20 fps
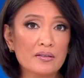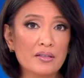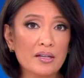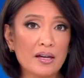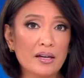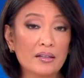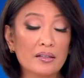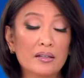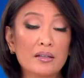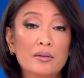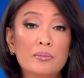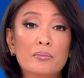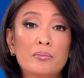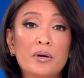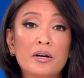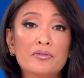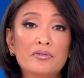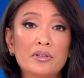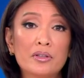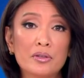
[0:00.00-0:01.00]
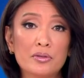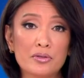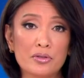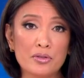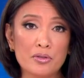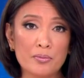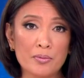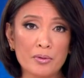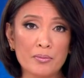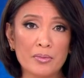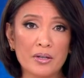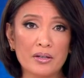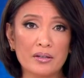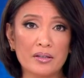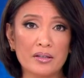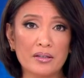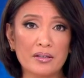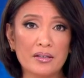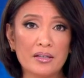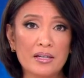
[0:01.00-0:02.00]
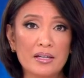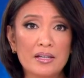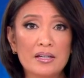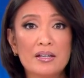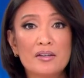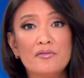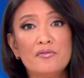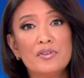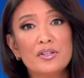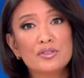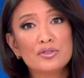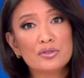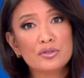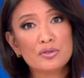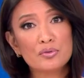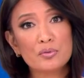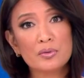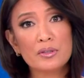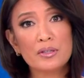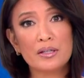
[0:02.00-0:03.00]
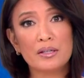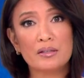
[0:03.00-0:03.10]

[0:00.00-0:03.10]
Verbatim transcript: attack at a Buffalo supermarket. Vigils were